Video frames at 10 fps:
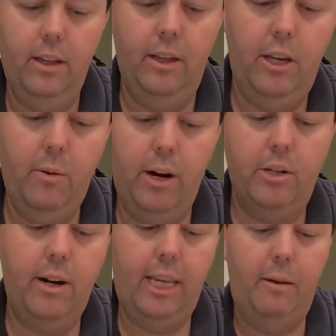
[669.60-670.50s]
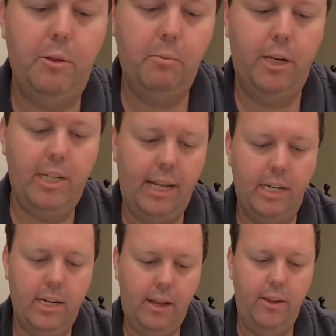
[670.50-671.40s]
You want to try to keep as much
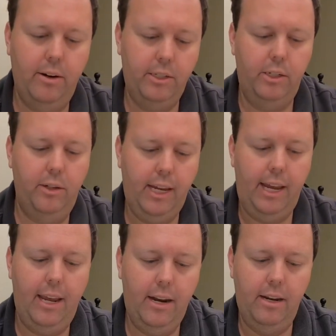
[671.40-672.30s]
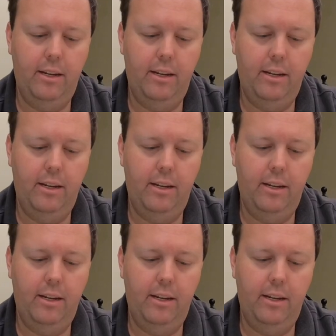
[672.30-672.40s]
tension on there as you can.